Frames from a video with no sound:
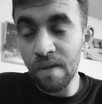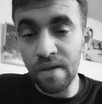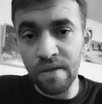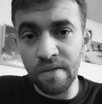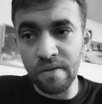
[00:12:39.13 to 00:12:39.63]

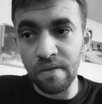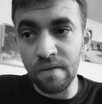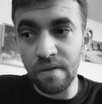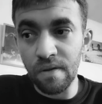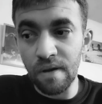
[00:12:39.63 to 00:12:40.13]
and
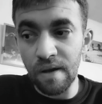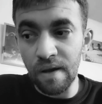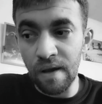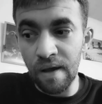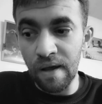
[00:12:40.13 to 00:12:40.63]

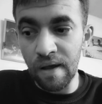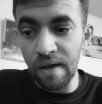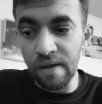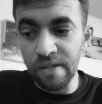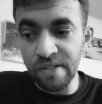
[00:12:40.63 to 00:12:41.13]

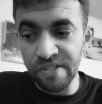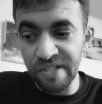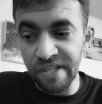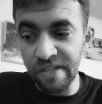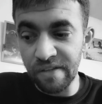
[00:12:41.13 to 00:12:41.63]

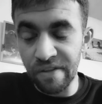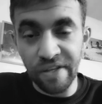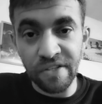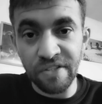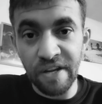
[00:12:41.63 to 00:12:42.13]
see the
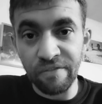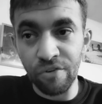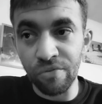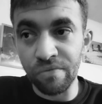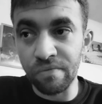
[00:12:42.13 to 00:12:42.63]
things that I've
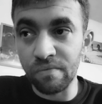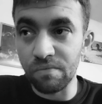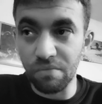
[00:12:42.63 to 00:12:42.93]
done,